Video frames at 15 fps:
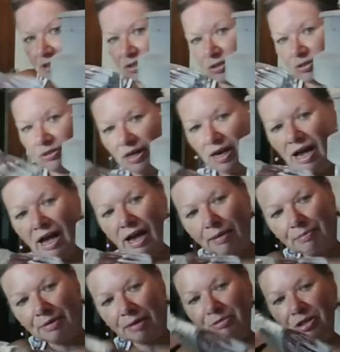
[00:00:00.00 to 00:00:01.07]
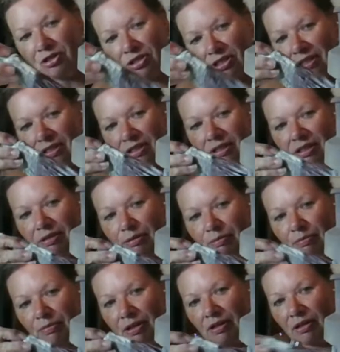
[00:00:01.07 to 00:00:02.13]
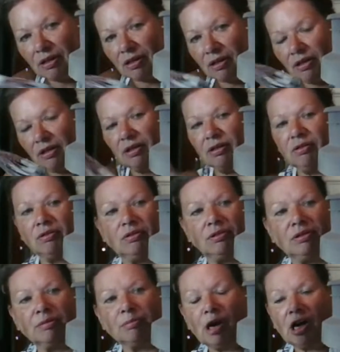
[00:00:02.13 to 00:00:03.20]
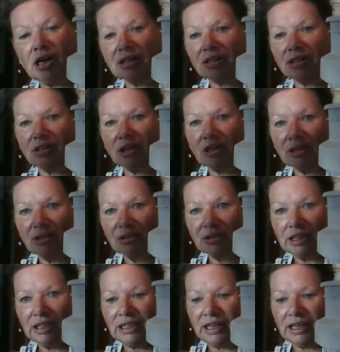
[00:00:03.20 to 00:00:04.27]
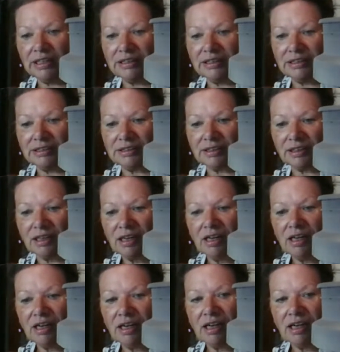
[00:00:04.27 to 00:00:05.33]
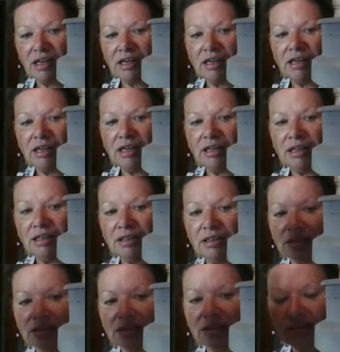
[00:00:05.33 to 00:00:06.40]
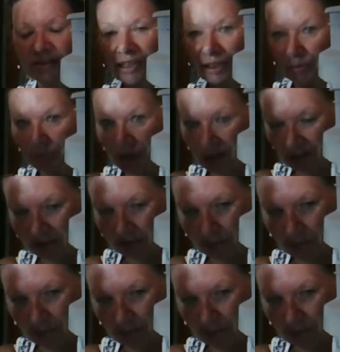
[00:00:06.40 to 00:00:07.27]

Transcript: to I'm using the Boss not only as a stain blocking